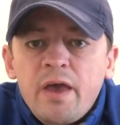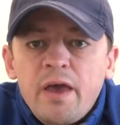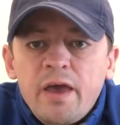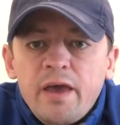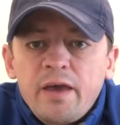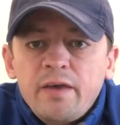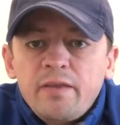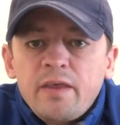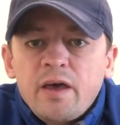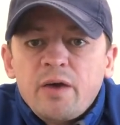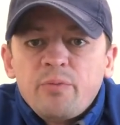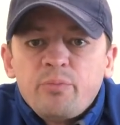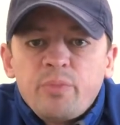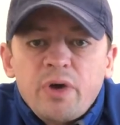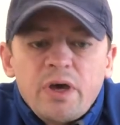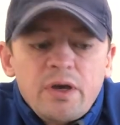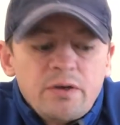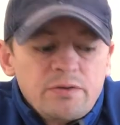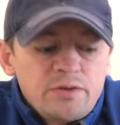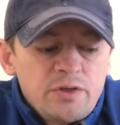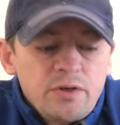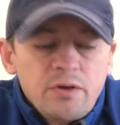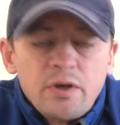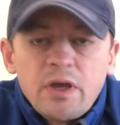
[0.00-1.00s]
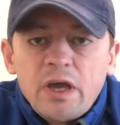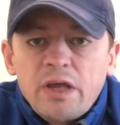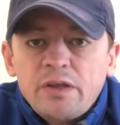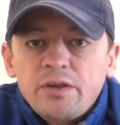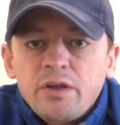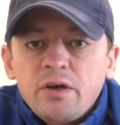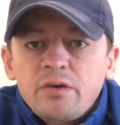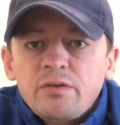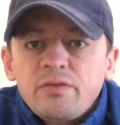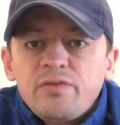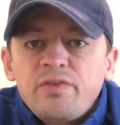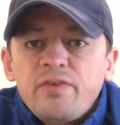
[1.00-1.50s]
hit that bell so you get
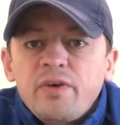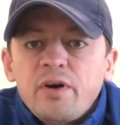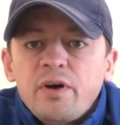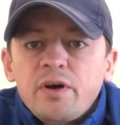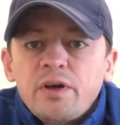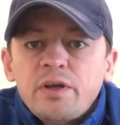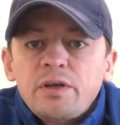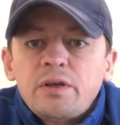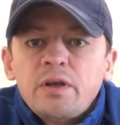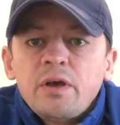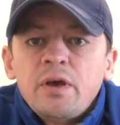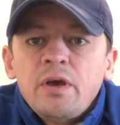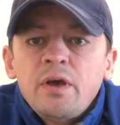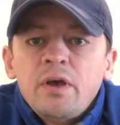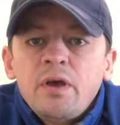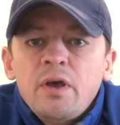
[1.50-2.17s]
notified